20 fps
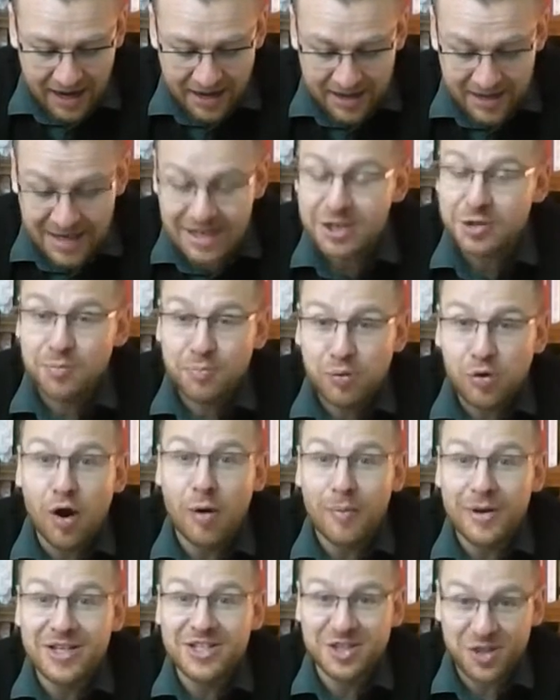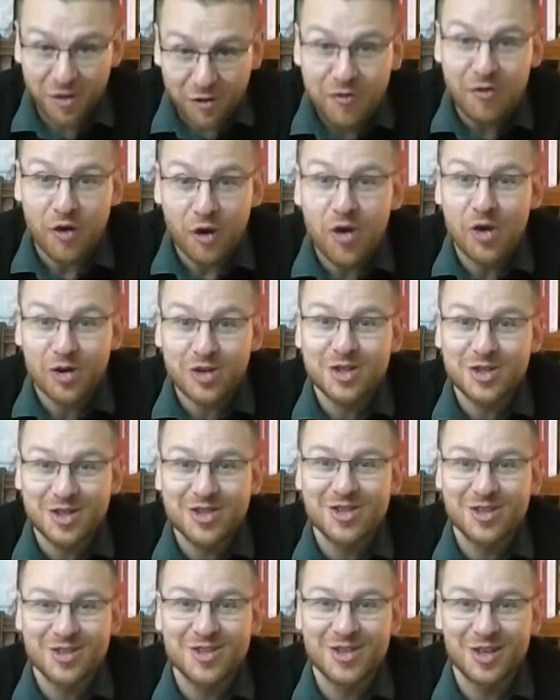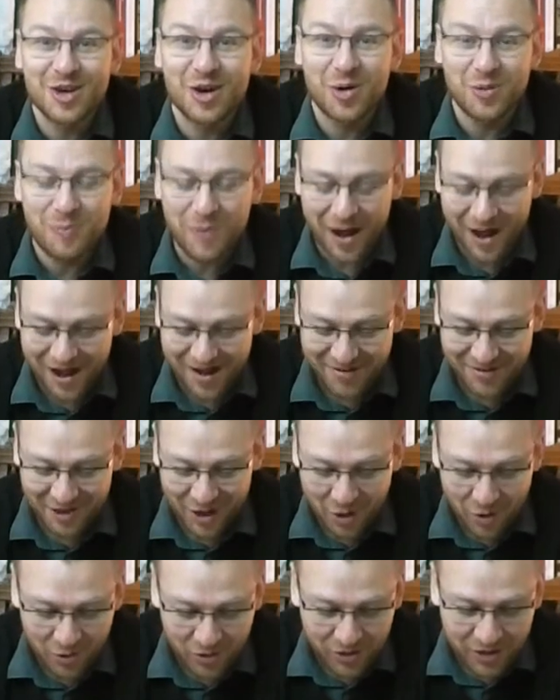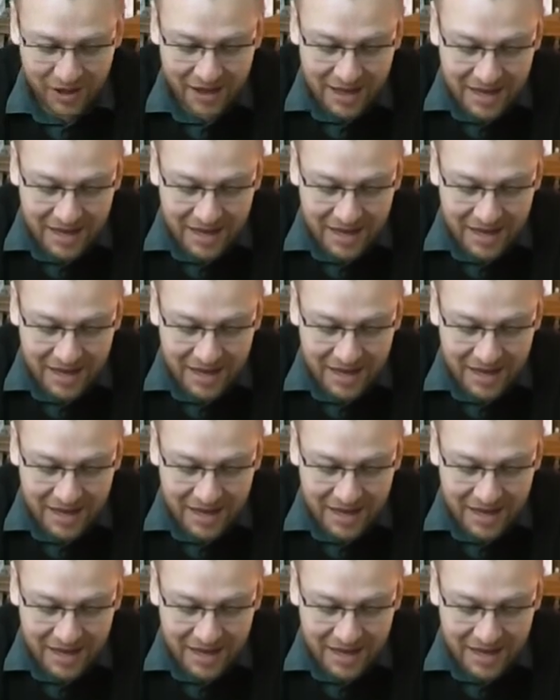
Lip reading: he has promised the first, part of the oath.